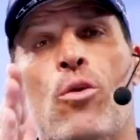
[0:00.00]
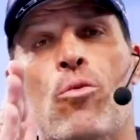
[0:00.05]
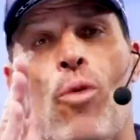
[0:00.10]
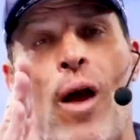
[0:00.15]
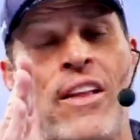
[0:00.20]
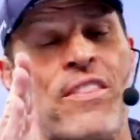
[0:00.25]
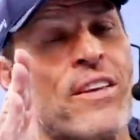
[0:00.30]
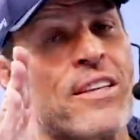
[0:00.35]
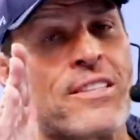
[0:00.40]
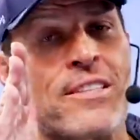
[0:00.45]

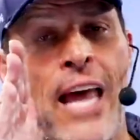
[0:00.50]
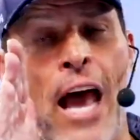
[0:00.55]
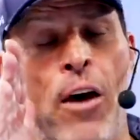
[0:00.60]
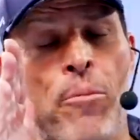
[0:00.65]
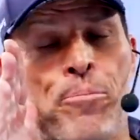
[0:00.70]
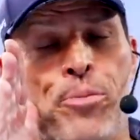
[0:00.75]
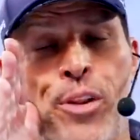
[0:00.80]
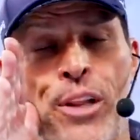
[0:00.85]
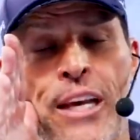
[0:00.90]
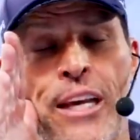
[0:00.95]
Write this
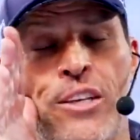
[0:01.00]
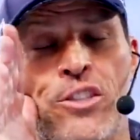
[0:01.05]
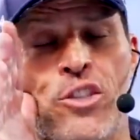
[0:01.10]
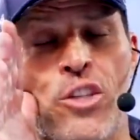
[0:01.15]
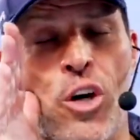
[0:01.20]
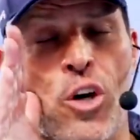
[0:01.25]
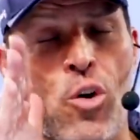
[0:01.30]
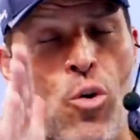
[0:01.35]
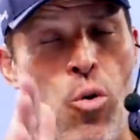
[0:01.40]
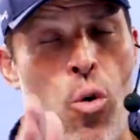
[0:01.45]
down, please. The
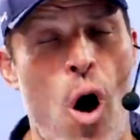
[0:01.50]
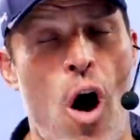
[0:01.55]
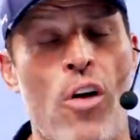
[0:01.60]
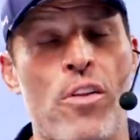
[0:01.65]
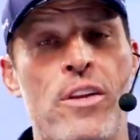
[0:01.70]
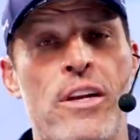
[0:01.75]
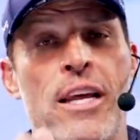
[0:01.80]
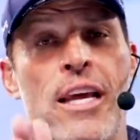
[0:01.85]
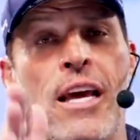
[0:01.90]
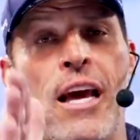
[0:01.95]

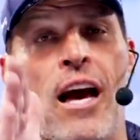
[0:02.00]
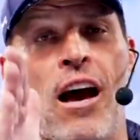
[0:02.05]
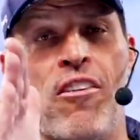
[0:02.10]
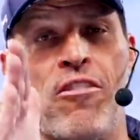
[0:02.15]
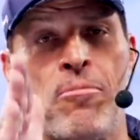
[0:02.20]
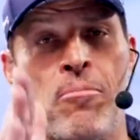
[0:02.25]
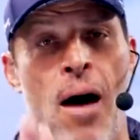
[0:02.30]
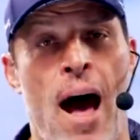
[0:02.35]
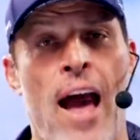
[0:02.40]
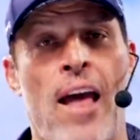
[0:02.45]
quality
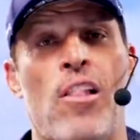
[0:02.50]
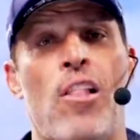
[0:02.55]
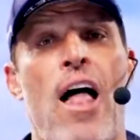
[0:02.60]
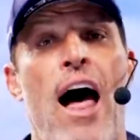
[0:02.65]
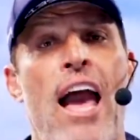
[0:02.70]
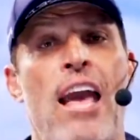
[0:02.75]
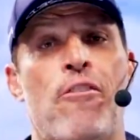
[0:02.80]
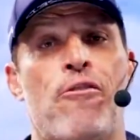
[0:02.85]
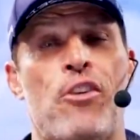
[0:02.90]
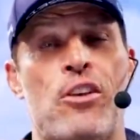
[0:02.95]
of my
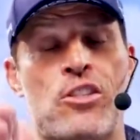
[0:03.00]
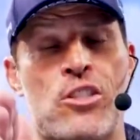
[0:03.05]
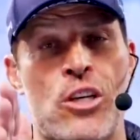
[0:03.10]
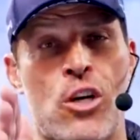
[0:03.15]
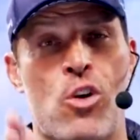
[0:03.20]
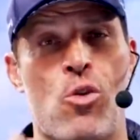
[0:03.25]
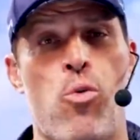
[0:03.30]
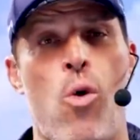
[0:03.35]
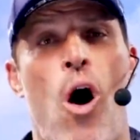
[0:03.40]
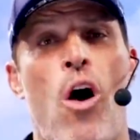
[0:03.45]
life is the
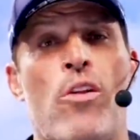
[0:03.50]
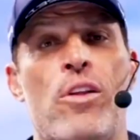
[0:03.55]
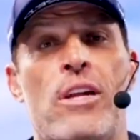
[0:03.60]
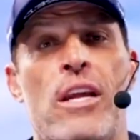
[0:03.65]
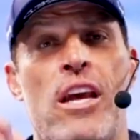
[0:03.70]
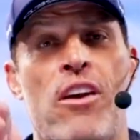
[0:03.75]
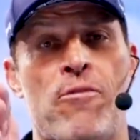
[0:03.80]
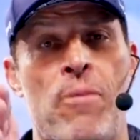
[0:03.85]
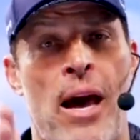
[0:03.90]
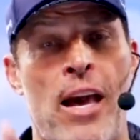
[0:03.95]

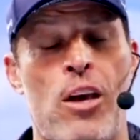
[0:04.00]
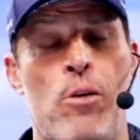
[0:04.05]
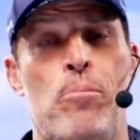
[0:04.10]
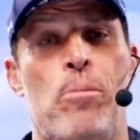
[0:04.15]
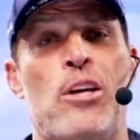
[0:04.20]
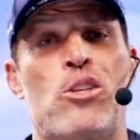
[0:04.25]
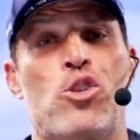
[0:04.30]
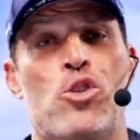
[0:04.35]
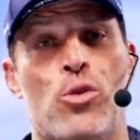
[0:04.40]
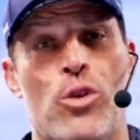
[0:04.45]
quality of my
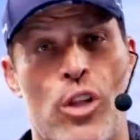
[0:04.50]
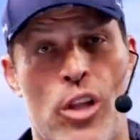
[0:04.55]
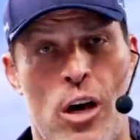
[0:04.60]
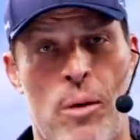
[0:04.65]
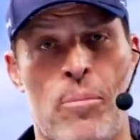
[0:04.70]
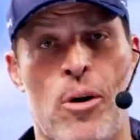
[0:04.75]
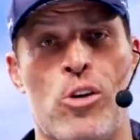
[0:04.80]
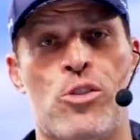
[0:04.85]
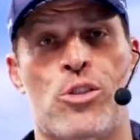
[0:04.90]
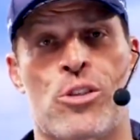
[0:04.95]
habitual
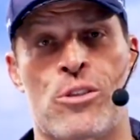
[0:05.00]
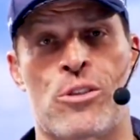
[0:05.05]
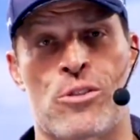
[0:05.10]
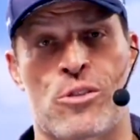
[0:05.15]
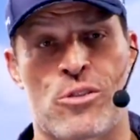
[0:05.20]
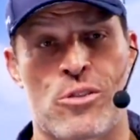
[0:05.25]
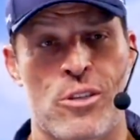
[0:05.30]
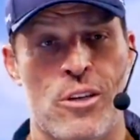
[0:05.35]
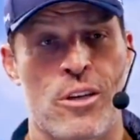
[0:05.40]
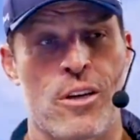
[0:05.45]
emotions.